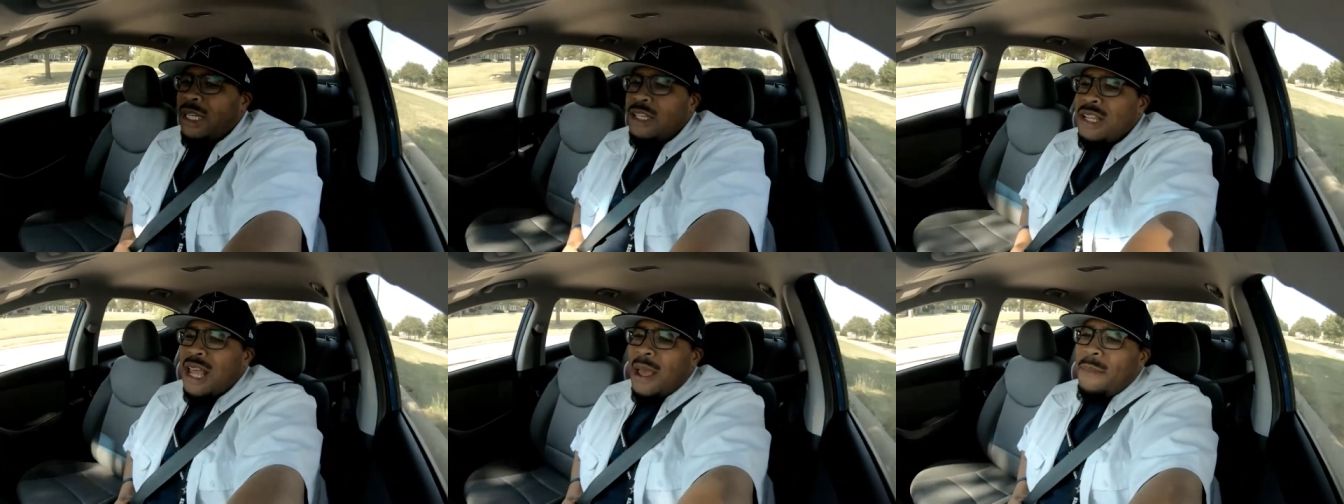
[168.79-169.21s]

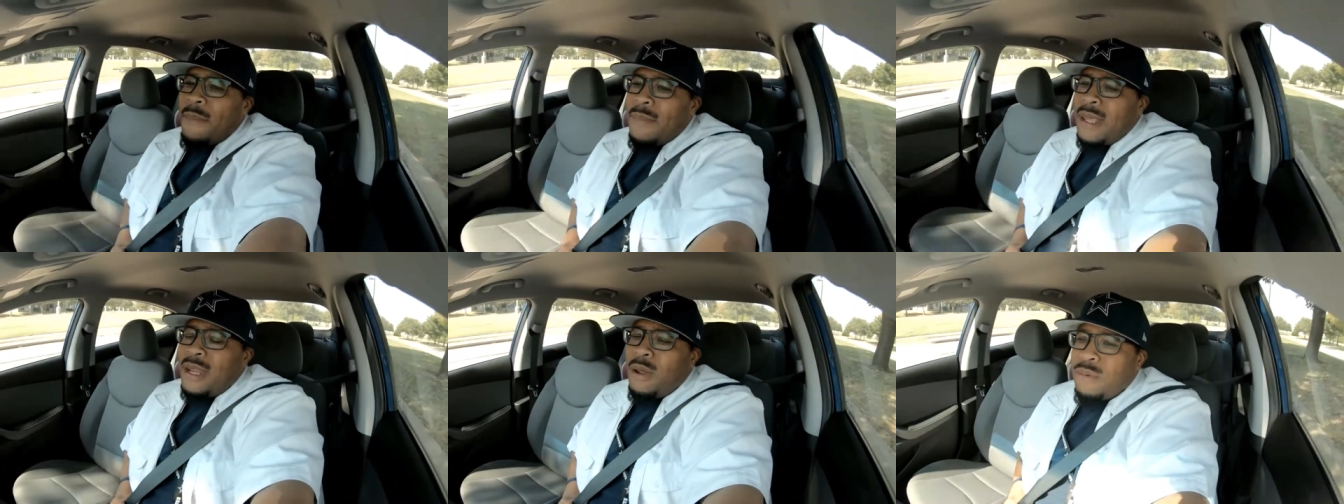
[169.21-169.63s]
It's not.
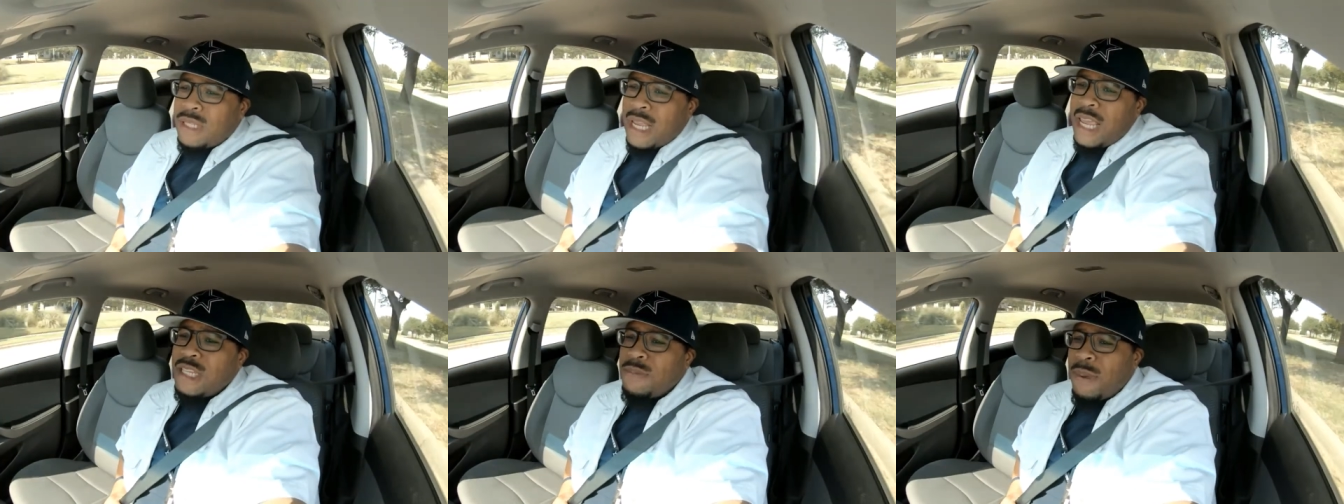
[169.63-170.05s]
It don't
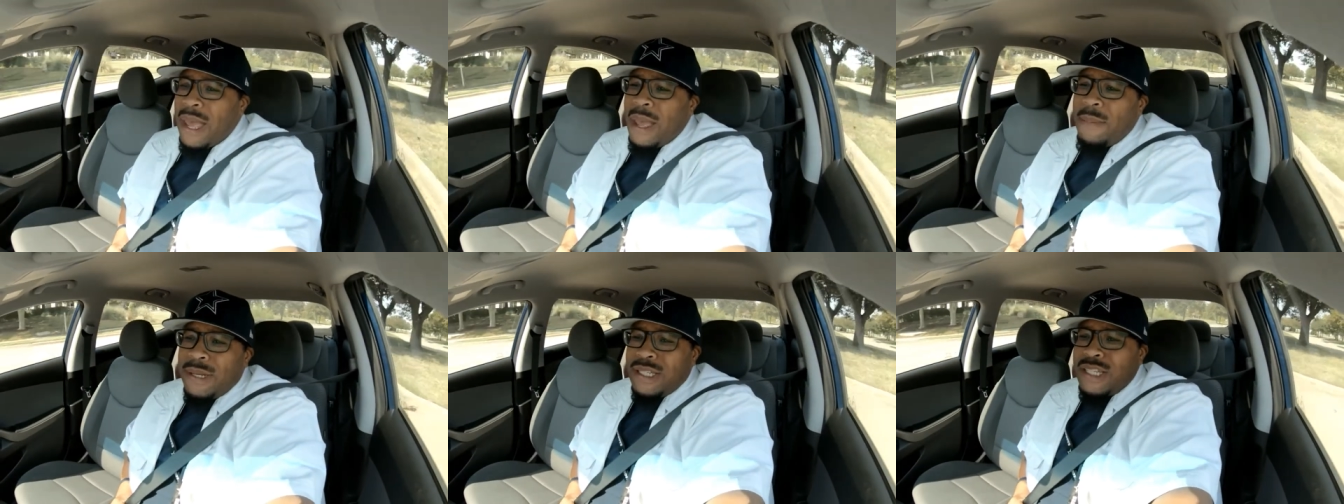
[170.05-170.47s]
taste
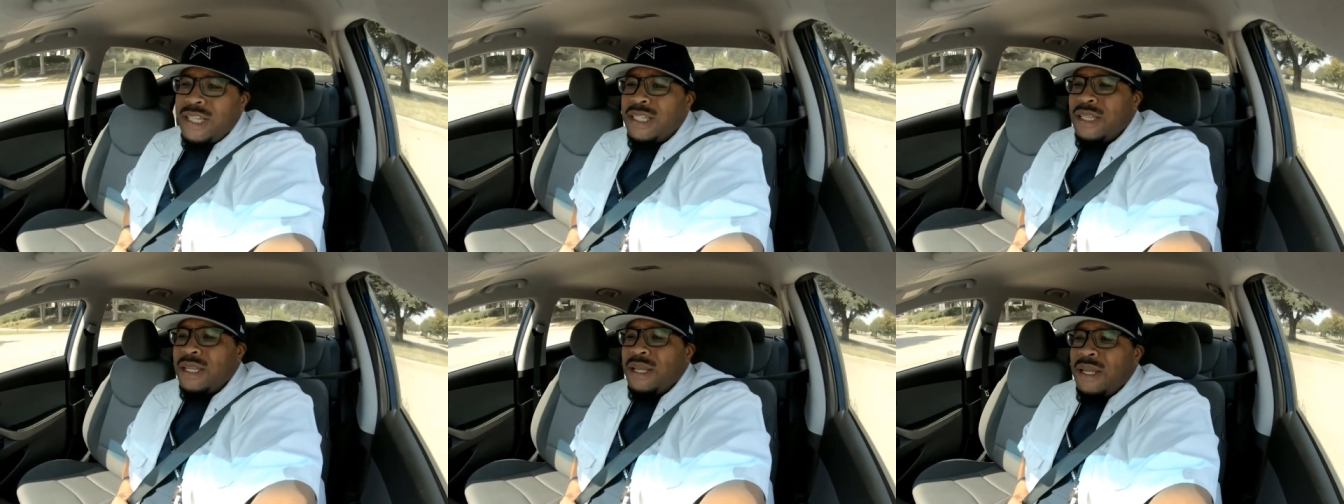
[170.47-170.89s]
bad, but it
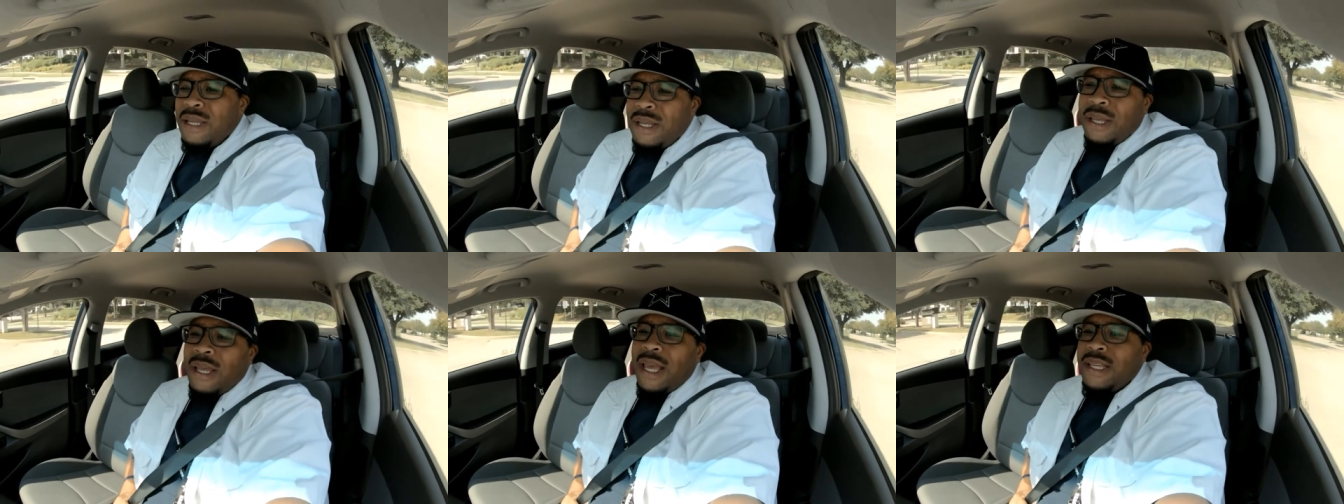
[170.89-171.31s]
just
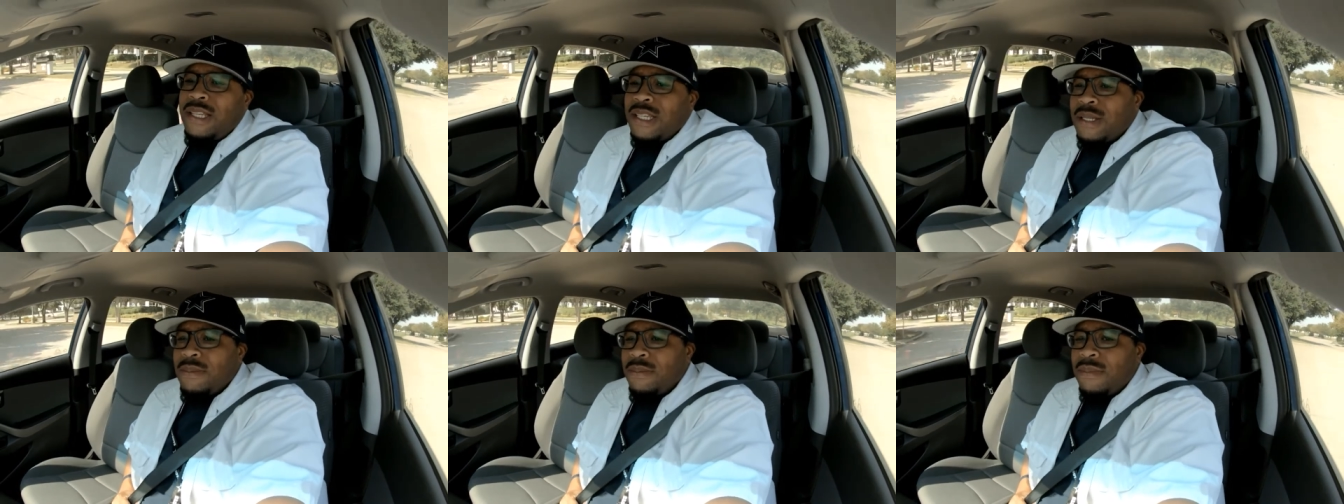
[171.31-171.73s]

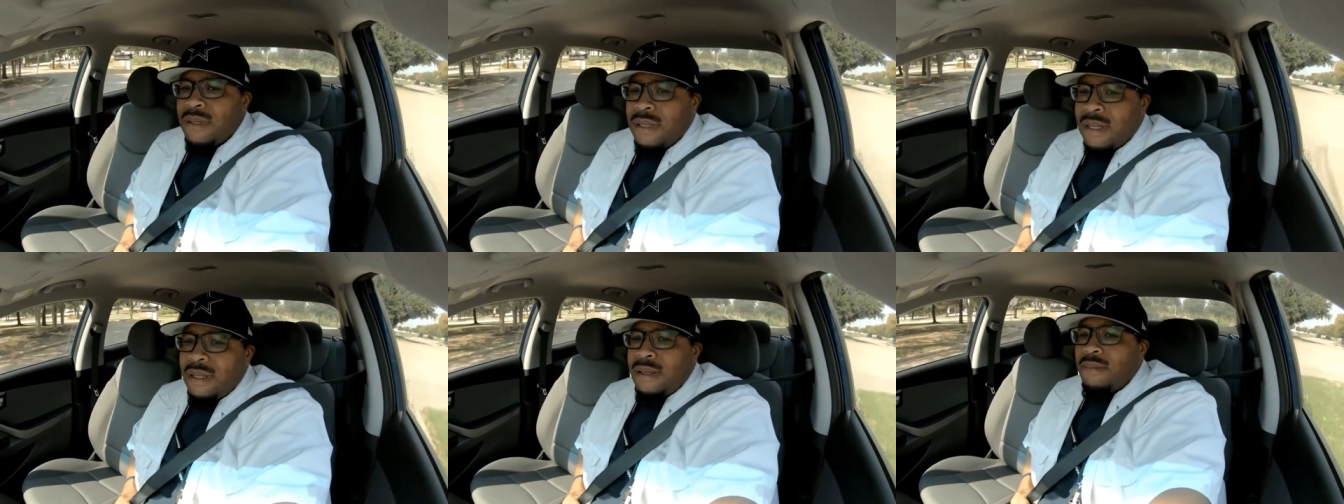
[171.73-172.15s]

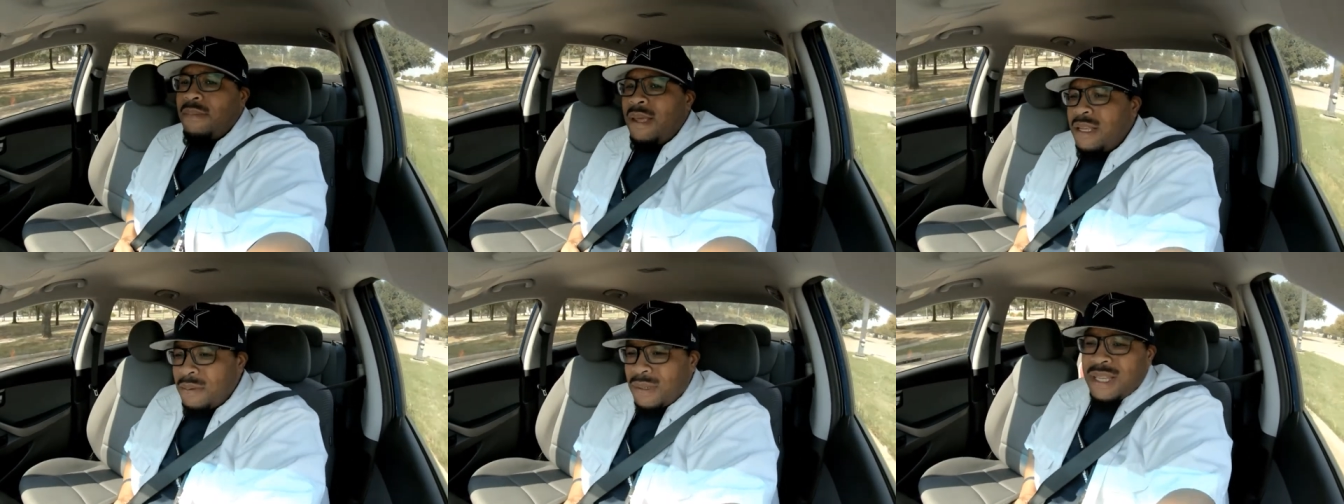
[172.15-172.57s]

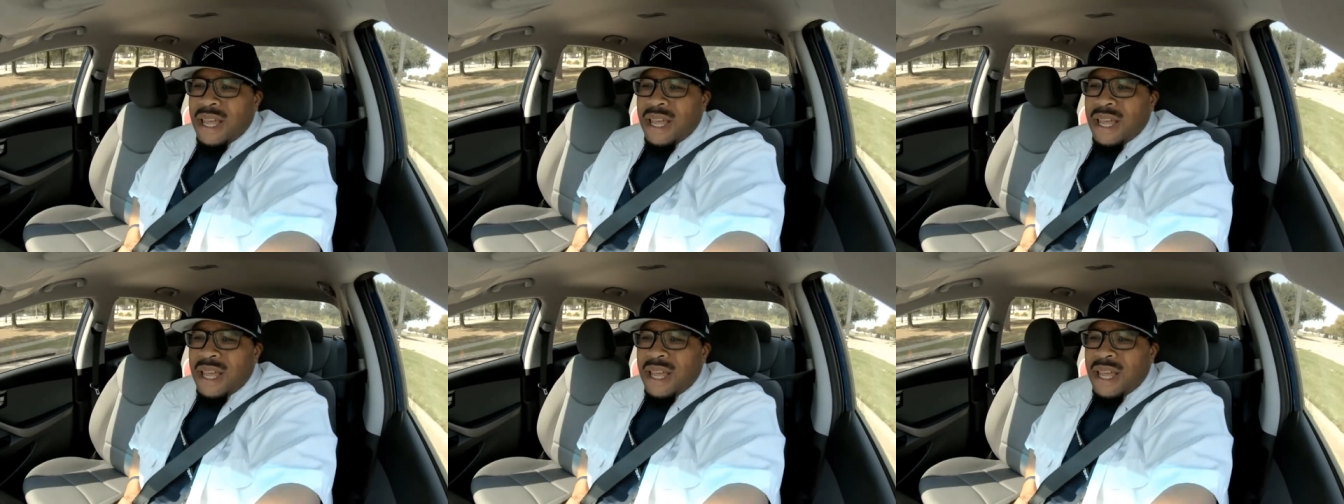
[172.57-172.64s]
makes my